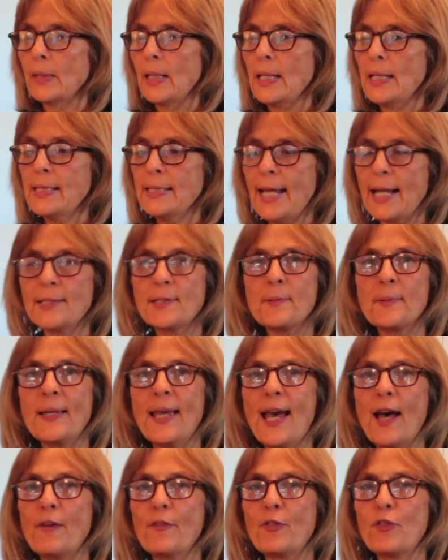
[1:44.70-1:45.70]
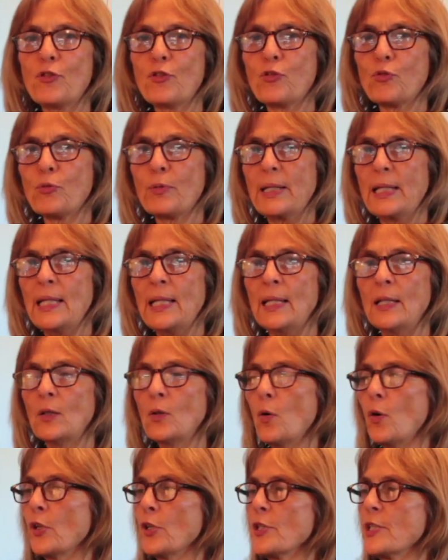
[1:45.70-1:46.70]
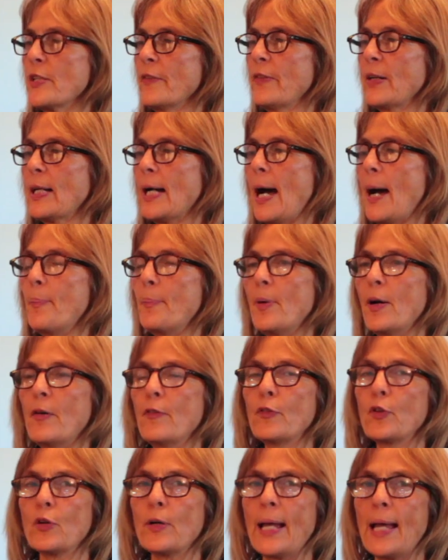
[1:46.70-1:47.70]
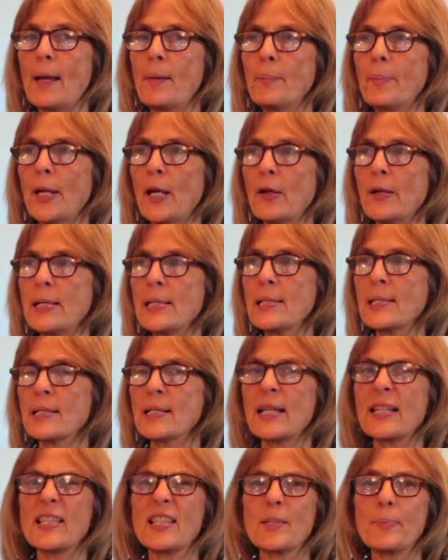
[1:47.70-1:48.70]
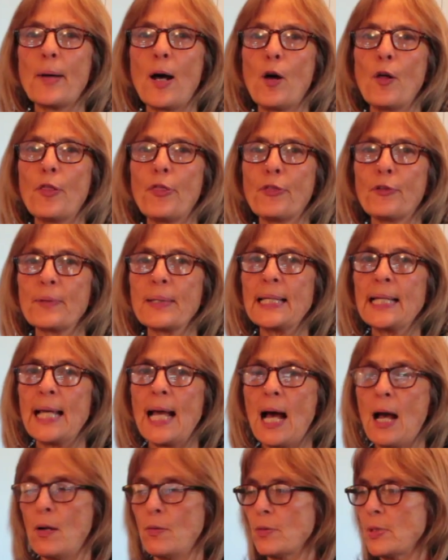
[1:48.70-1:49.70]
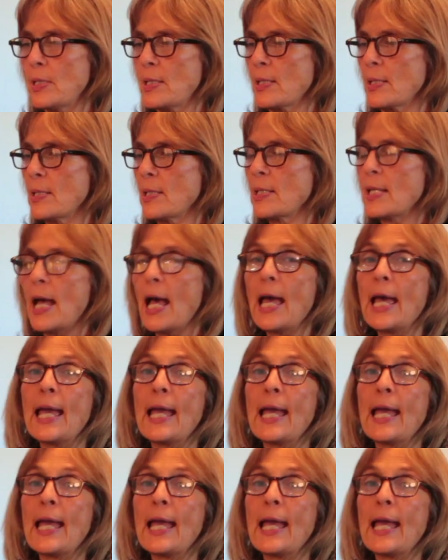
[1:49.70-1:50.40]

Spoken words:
And next we have 3/4 of a cup of cranberries, and it's about 3 ounces.